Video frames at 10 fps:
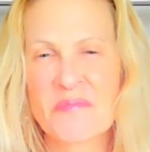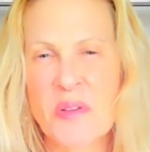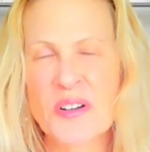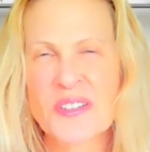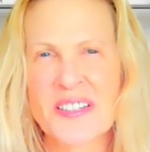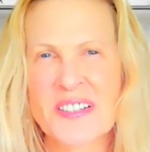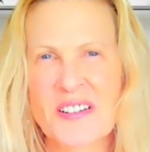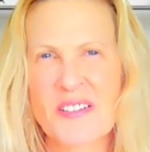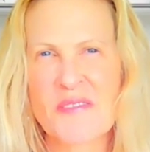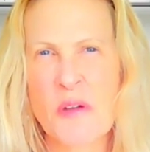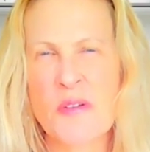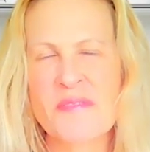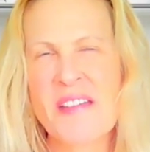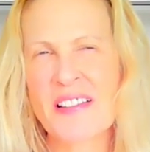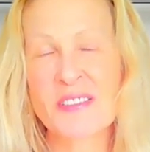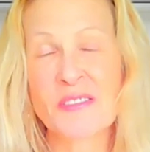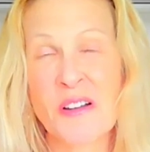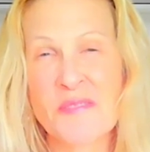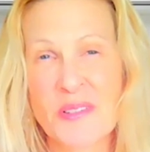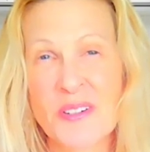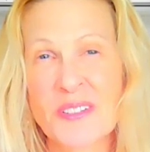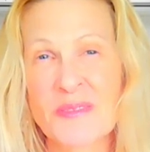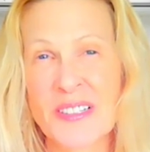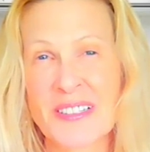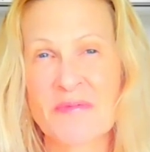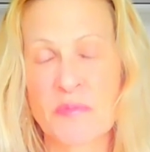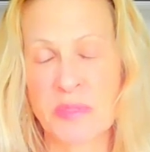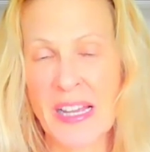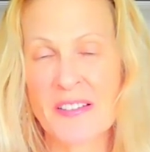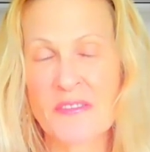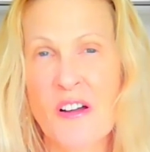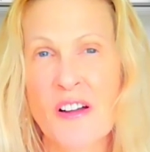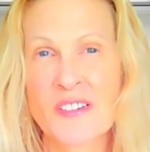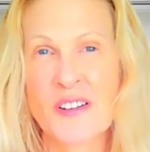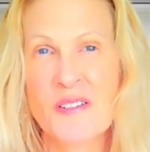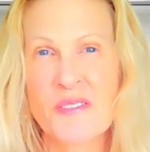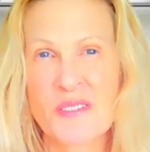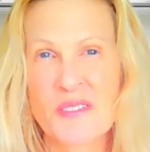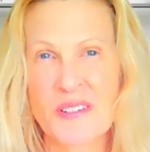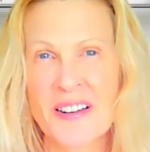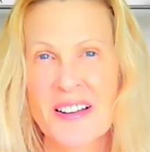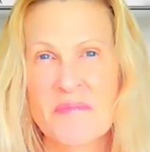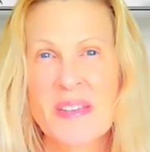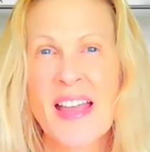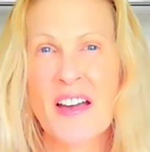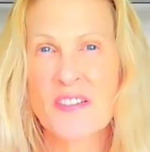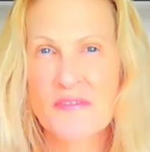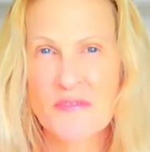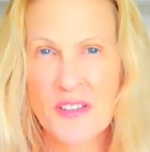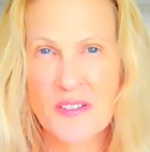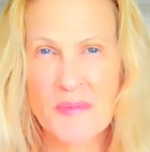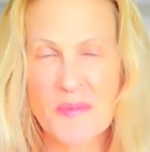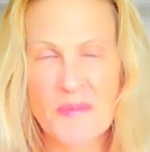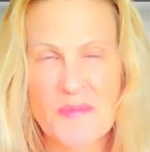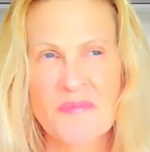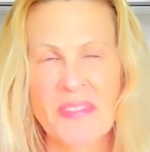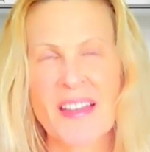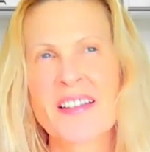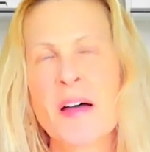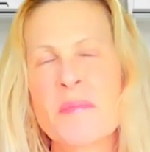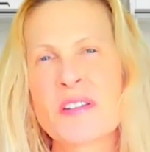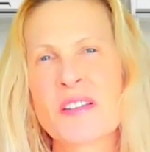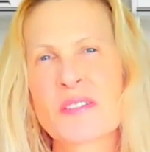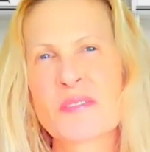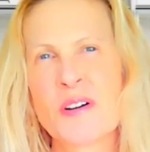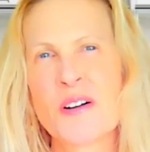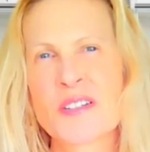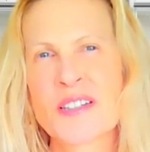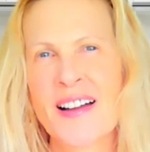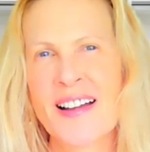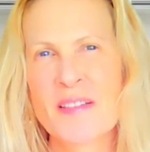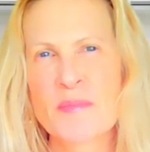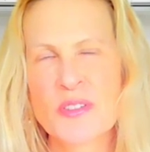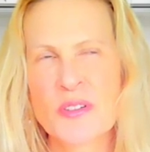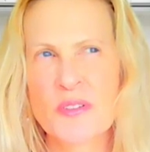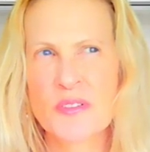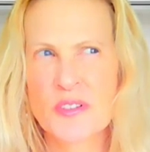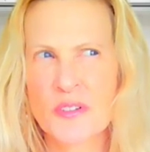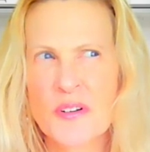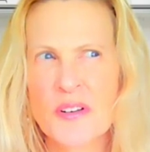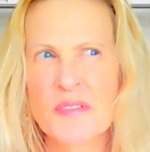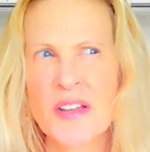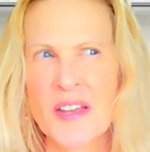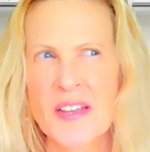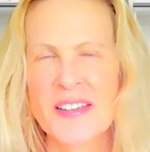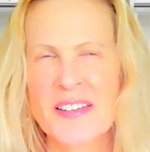person, or not the wrong person, but play the wrong note or be out of rhythm or come in at the wrong time. So the children,